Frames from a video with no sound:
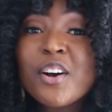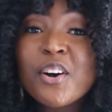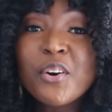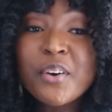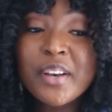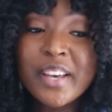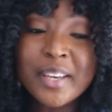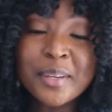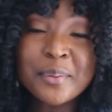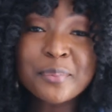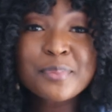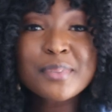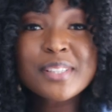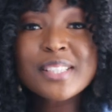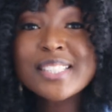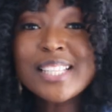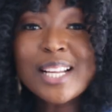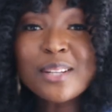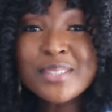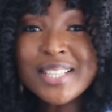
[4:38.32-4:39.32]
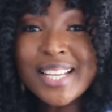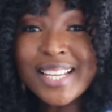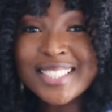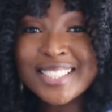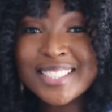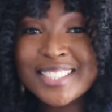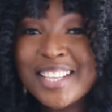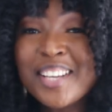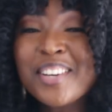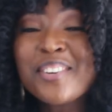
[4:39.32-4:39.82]
Okay, sound
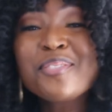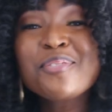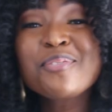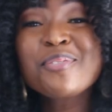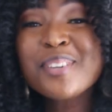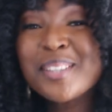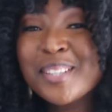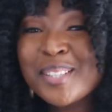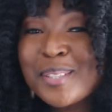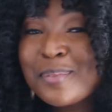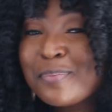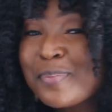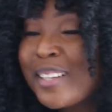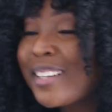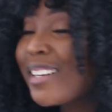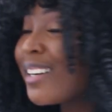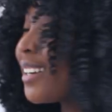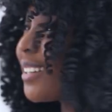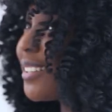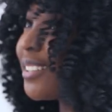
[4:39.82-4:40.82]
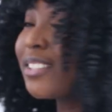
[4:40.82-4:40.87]
test for the speaker,